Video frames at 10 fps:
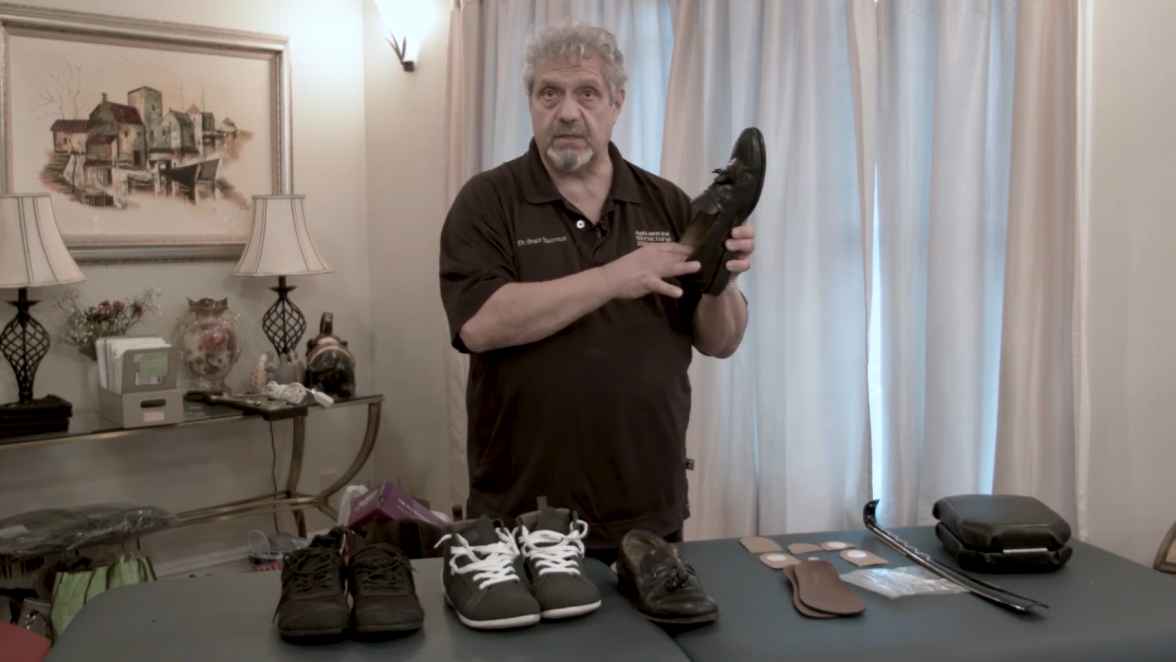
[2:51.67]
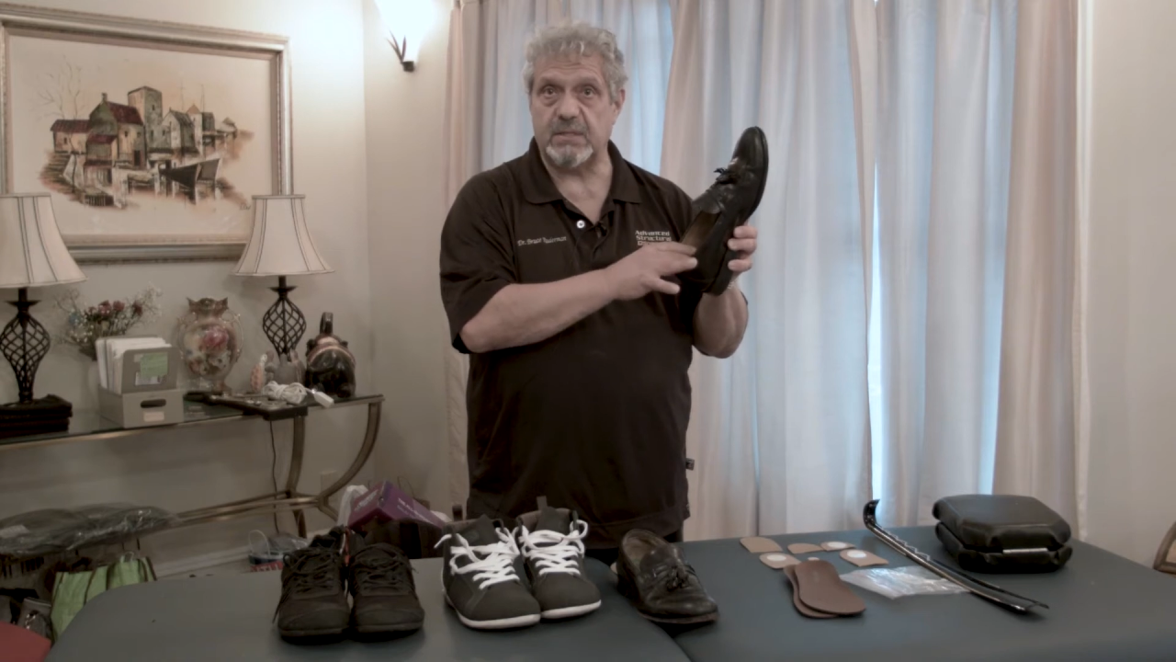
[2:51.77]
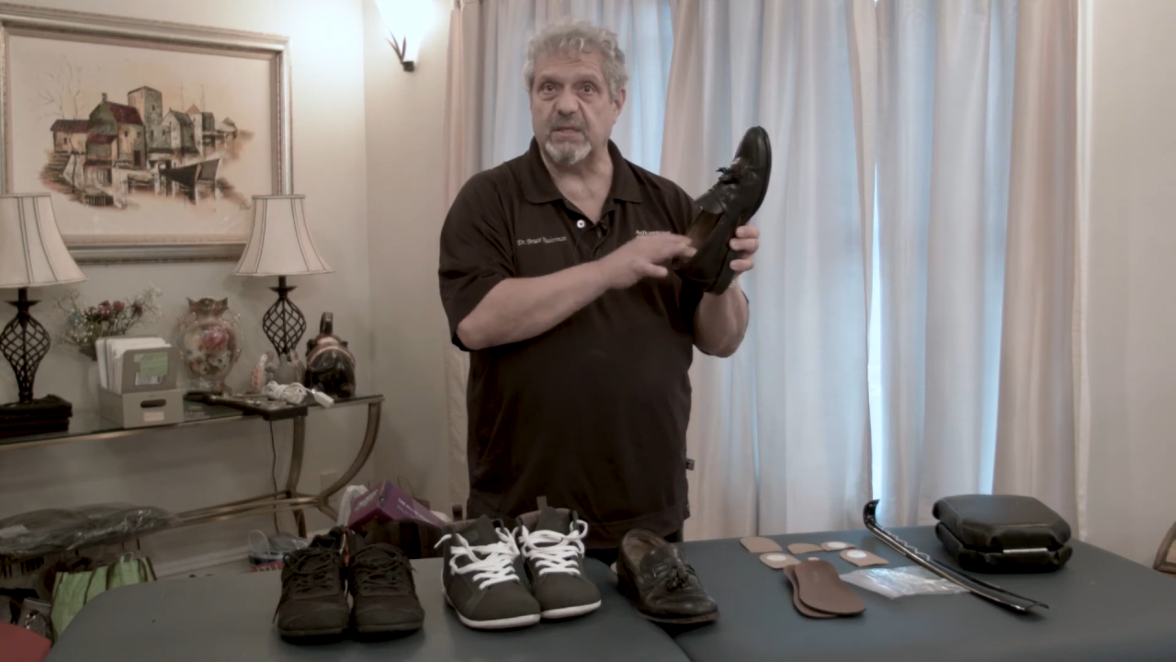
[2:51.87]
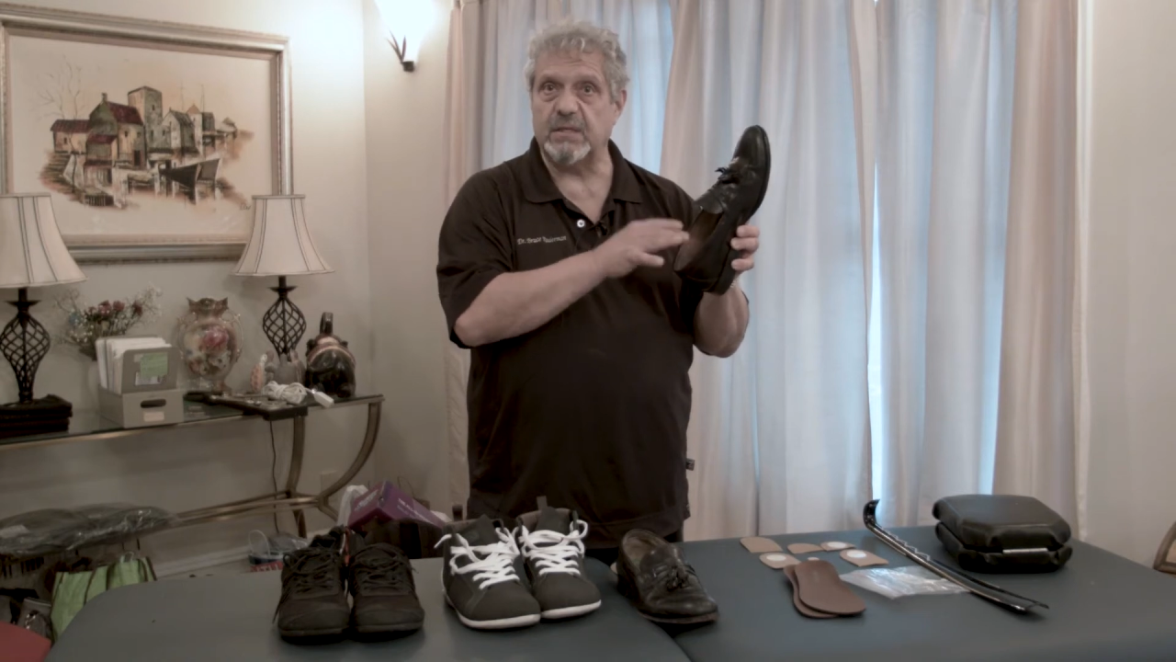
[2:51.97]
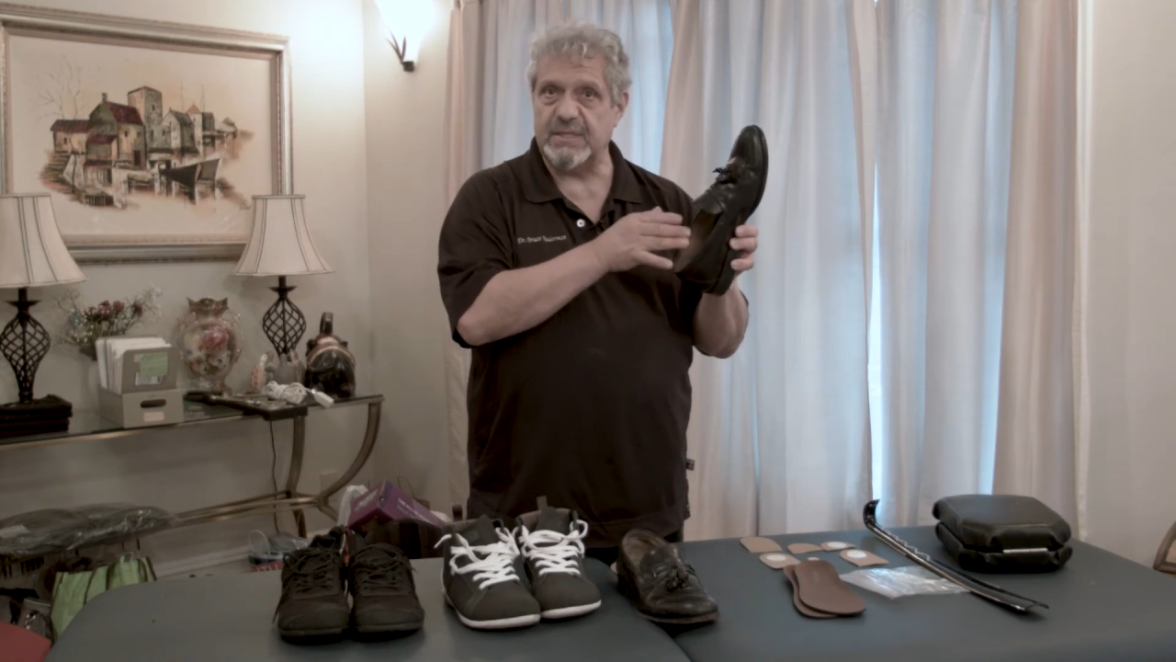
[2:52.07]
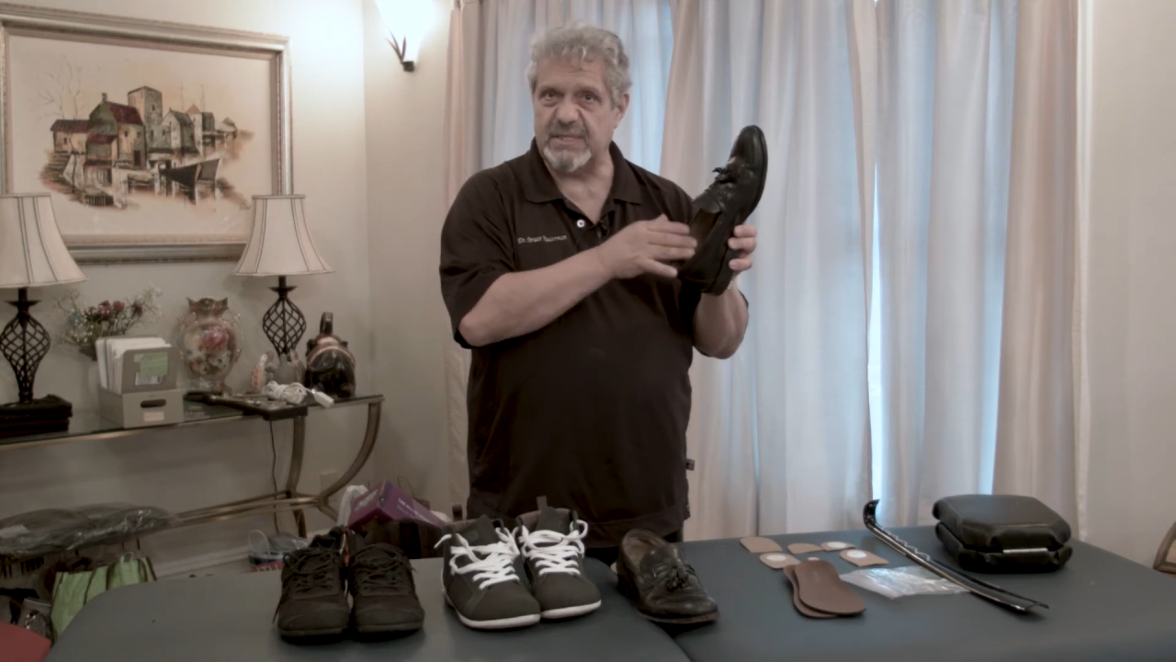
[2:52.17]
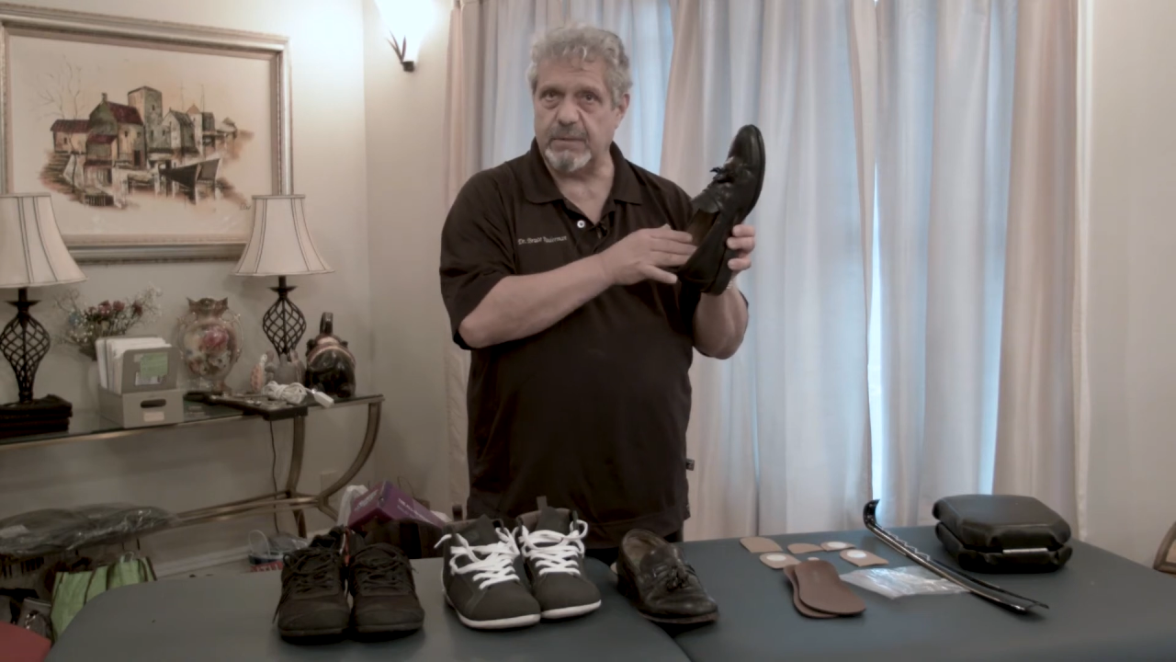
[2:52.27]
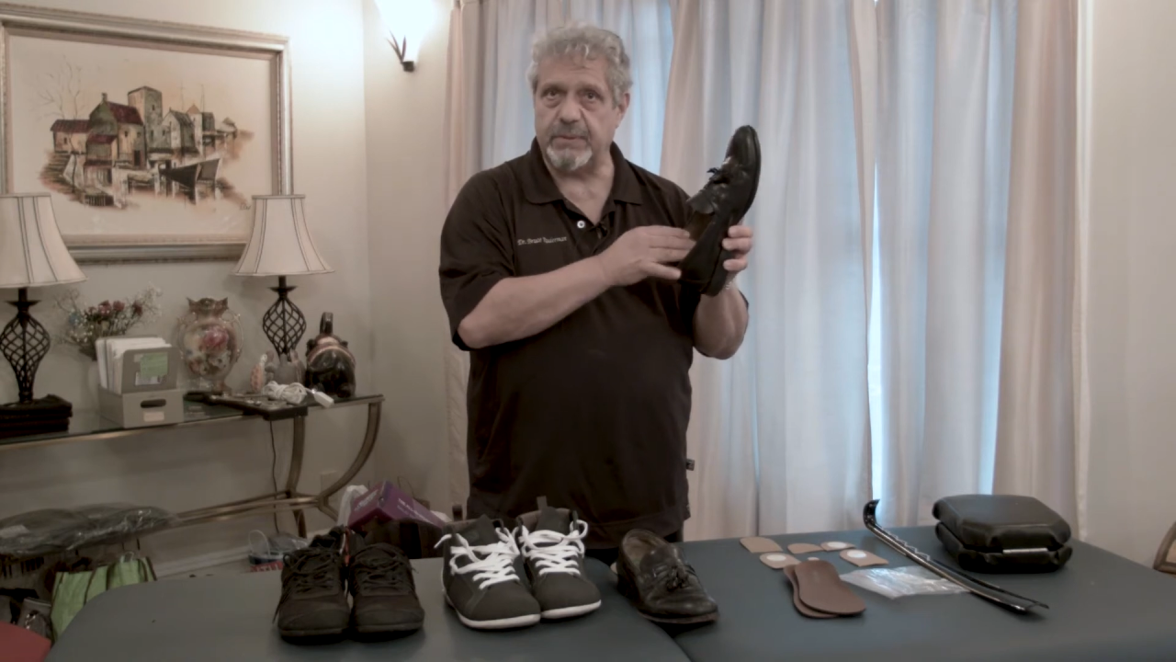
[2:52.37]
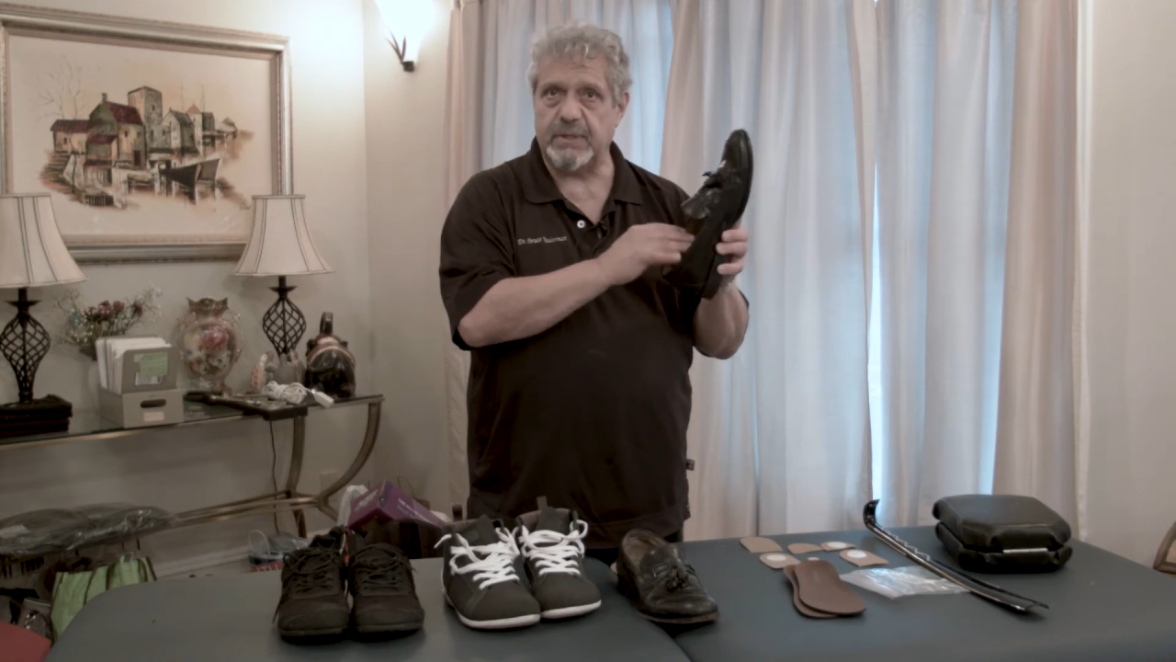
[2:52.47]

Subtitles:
it's still a dip